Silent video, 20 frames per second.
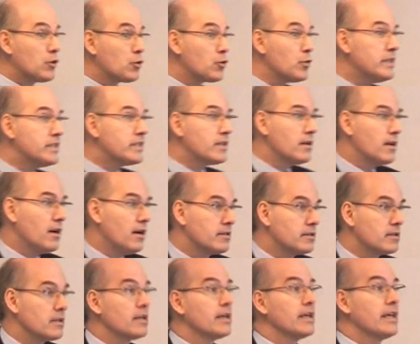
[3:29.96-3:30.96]
decreased a
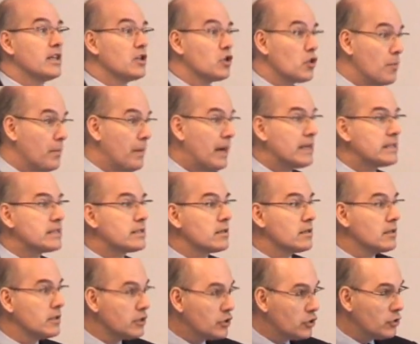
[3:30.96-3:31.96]
lot in the
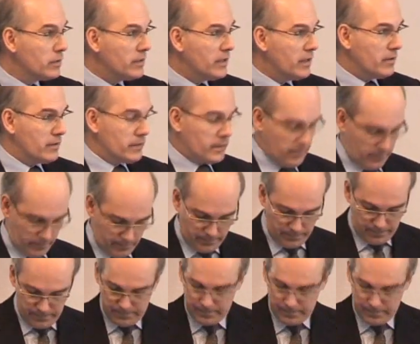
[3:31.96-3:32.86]
past two years.